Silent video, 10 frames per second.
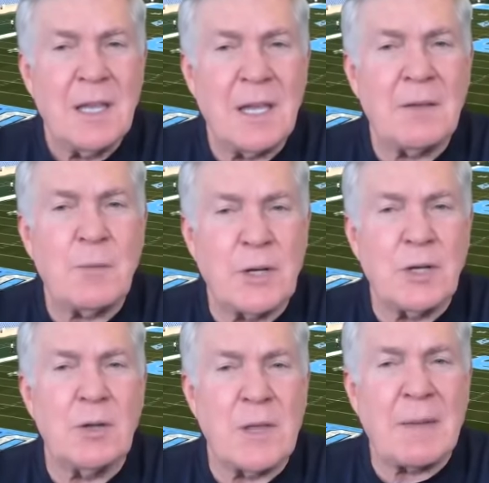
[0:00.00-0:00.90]
And if we
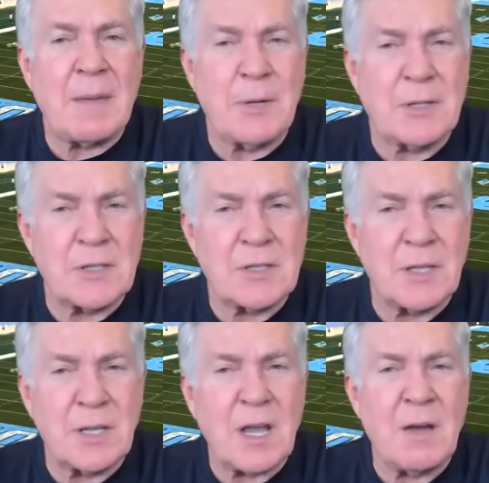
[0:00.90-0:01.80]
do, that puts us in
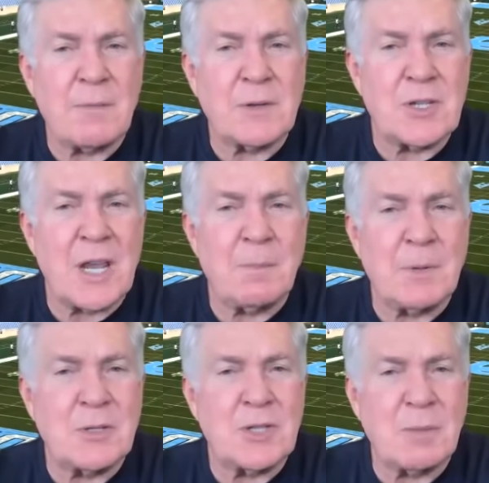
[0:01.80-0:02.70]
the conference
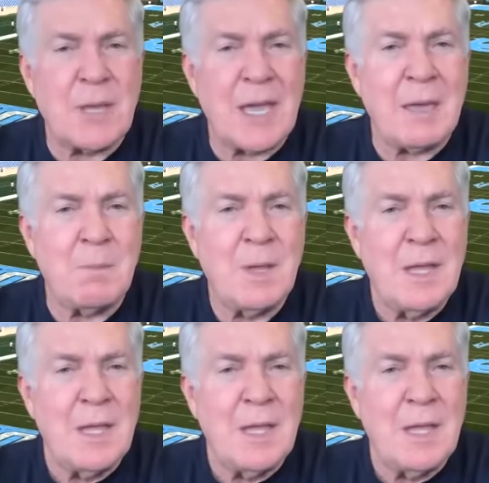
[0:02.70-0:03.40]
championship game